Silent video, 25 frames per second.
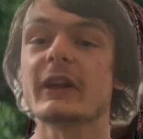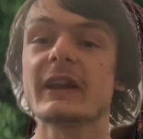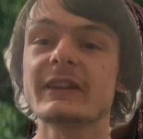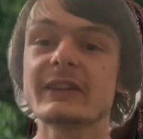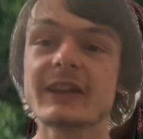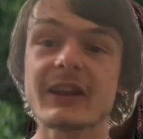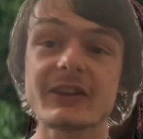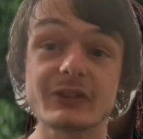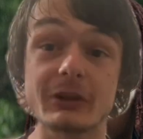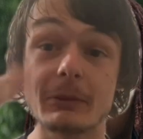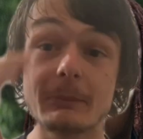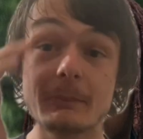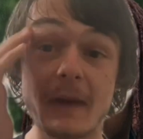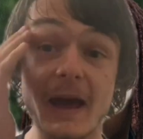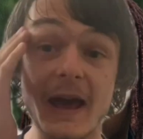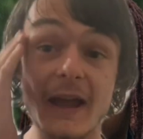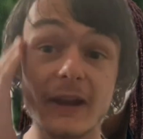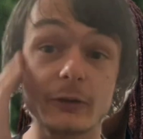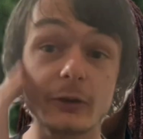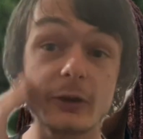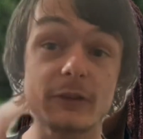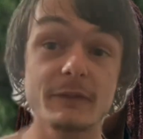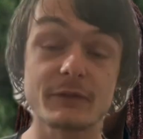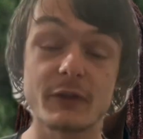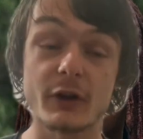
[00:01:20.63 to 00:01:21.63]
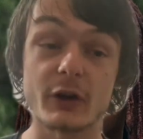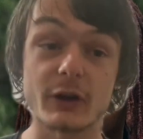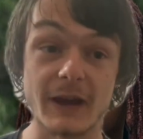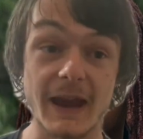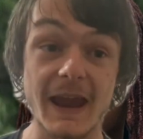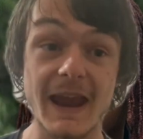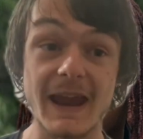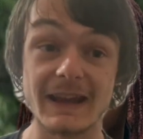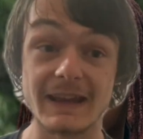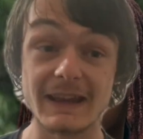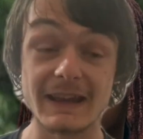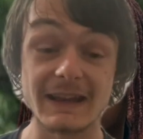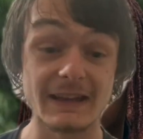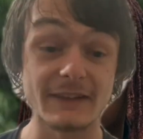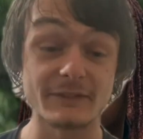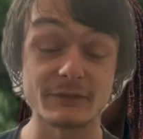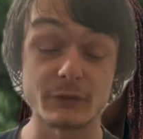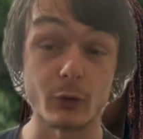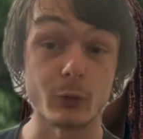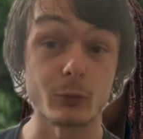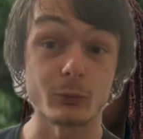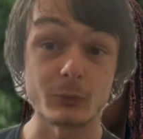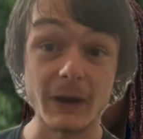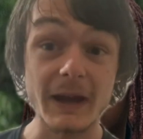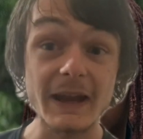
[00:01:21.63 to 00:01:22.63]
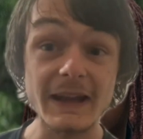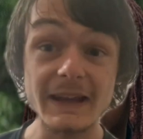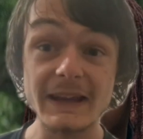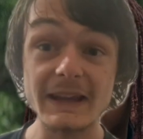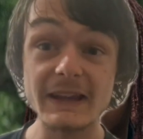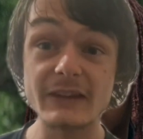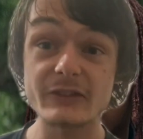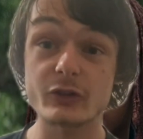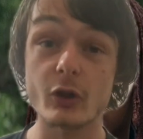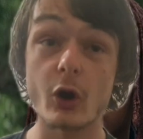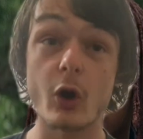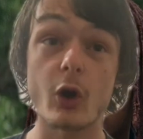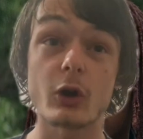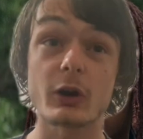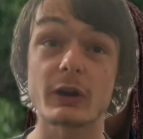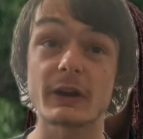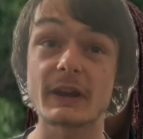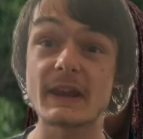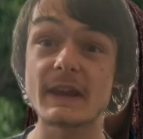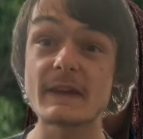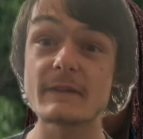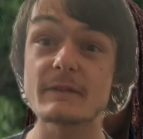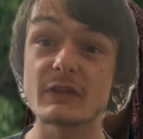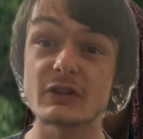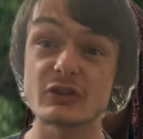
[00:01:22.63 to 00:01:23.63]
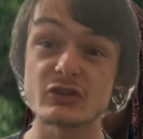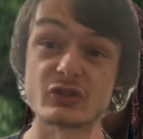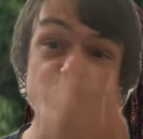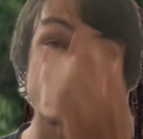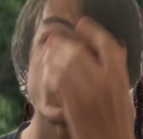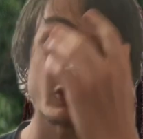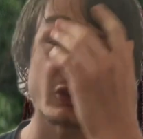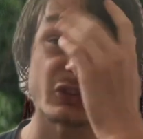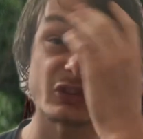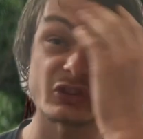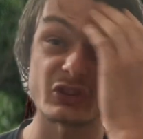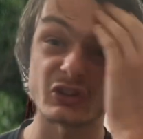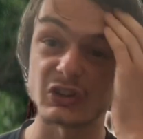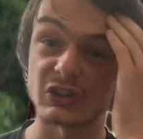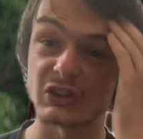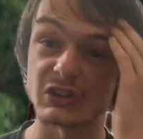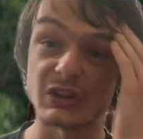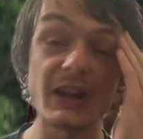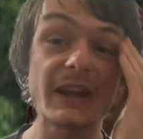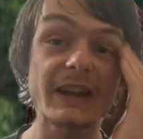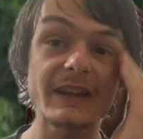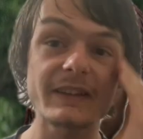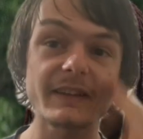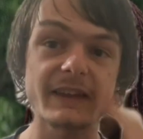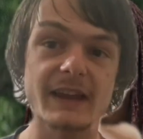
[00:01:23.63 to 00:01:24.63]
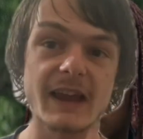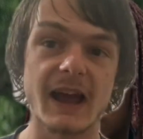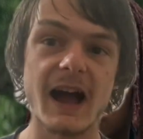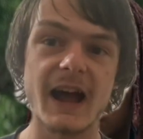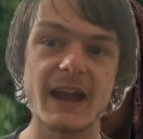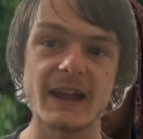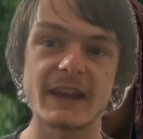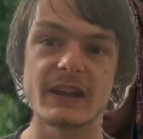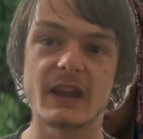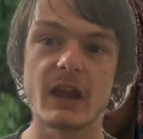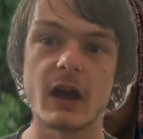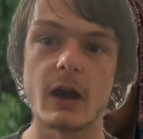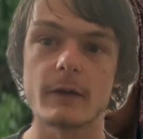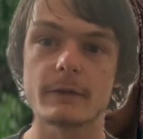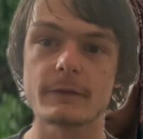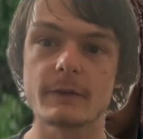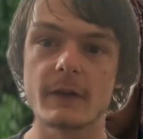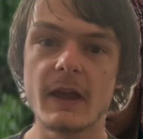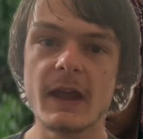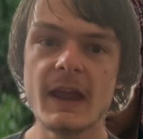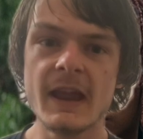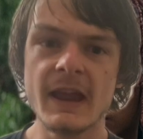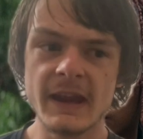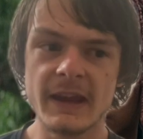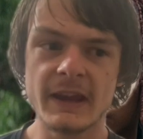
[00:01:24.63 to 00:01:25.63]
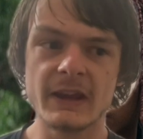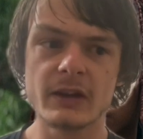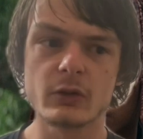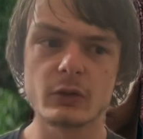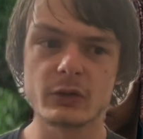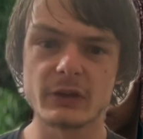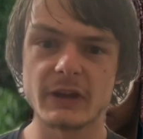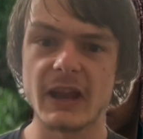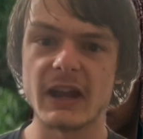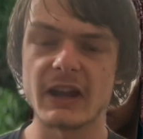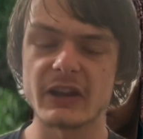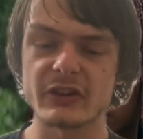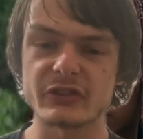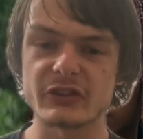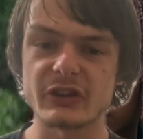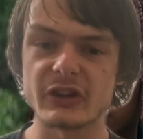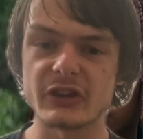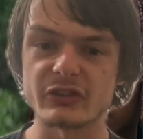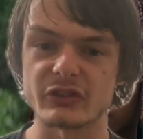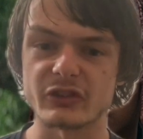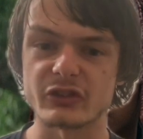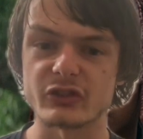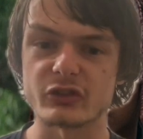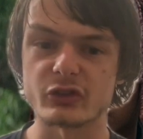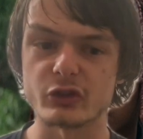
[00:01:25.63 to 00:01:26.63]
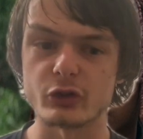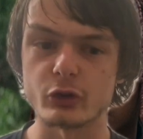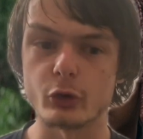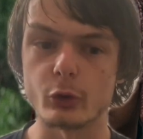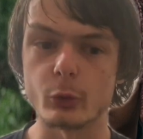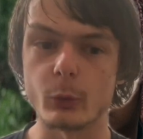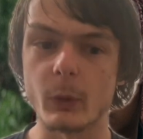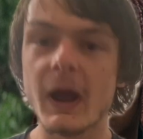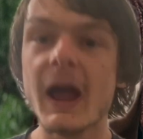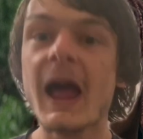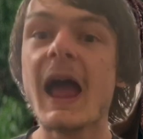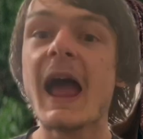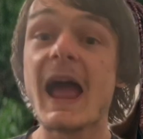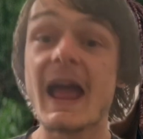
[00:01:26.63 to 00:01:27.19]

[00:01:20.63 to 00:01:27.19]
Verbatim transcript: It doesn't matter if they're hated, if the ratings are even just slightly high enough, it'll get a season two.